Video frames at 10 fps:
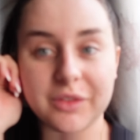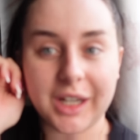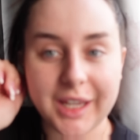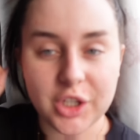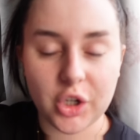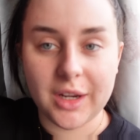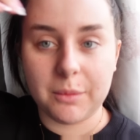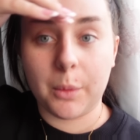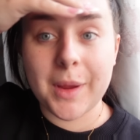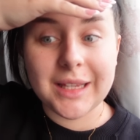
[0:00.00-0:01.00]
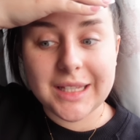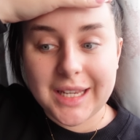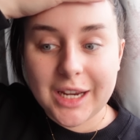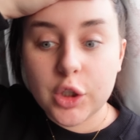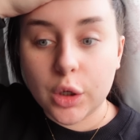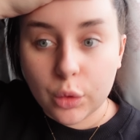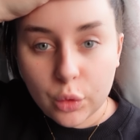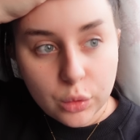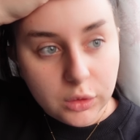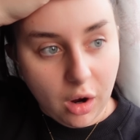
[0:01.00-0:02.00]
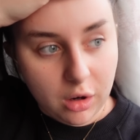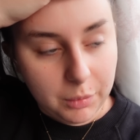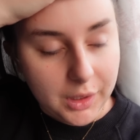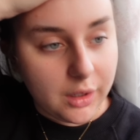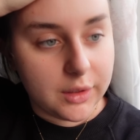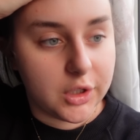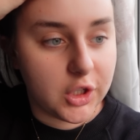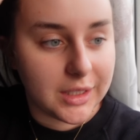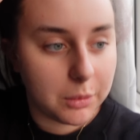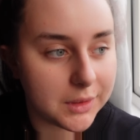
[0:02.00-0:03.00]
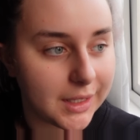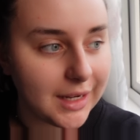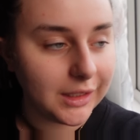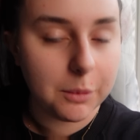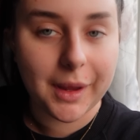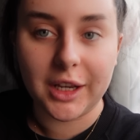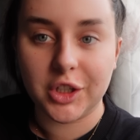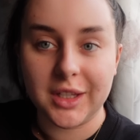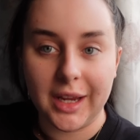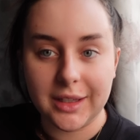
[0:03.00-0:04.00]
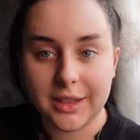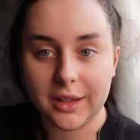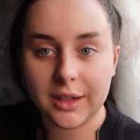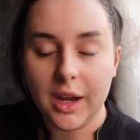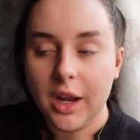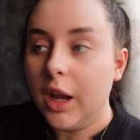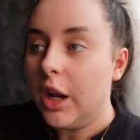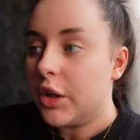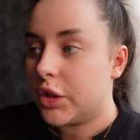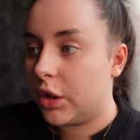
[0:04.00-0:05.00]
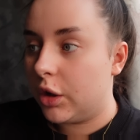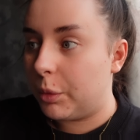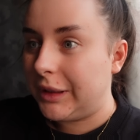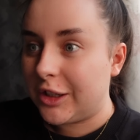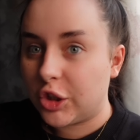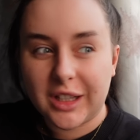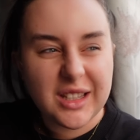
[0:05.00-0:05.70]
really enjoyed it, but we hadn't stayed too long because Jesse was getting a little bit agitated. So we literally